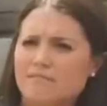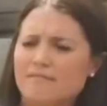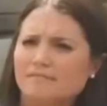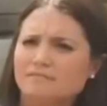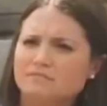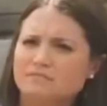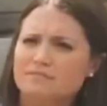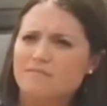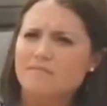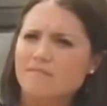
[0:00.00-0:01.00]

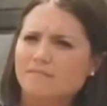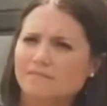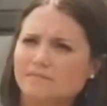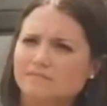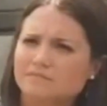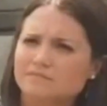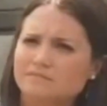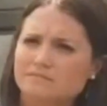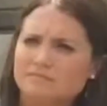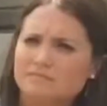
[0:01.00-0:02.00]
No words are spoken by the person on screen.